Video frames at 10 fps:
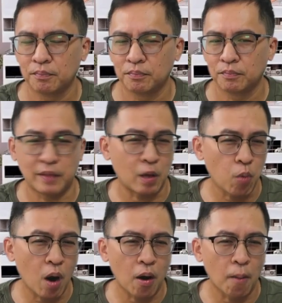Then what
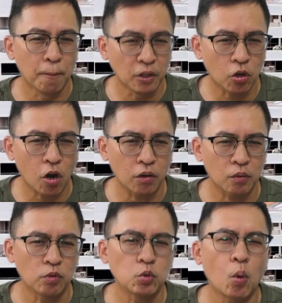about Bedok Court
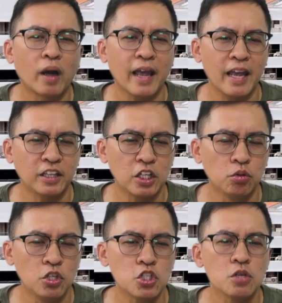with 280
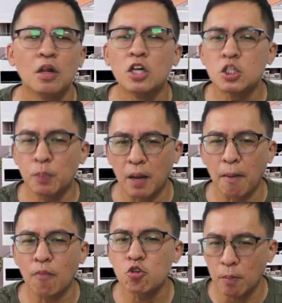units split
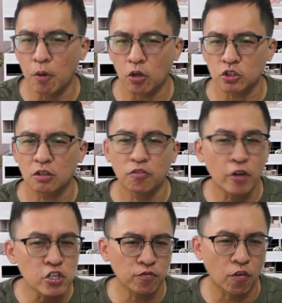among 3 blocks
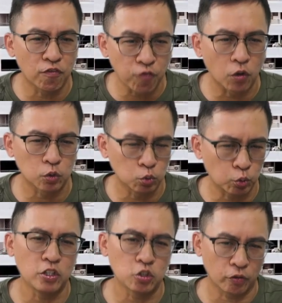ranging from 4 to
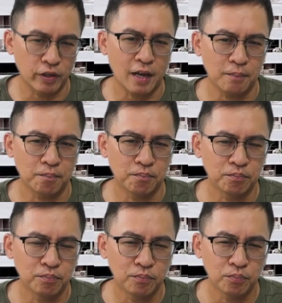20 story height?
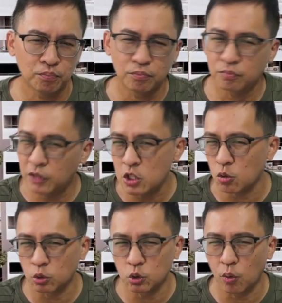This is
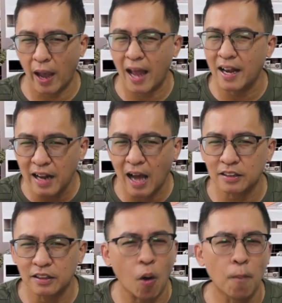also
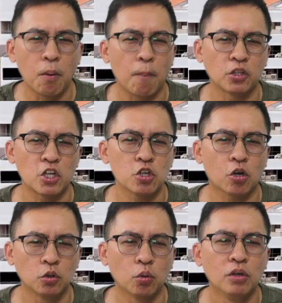another en-bloc potential
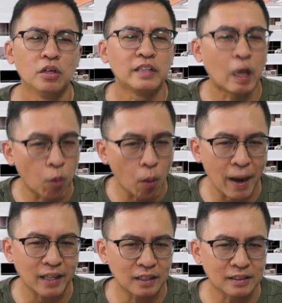condo that will
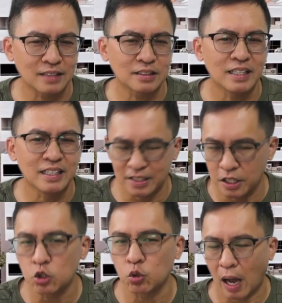bite the dust in the years
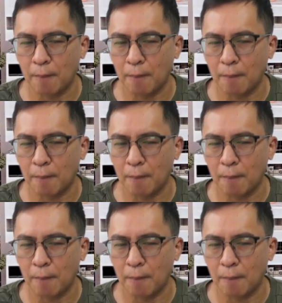to come.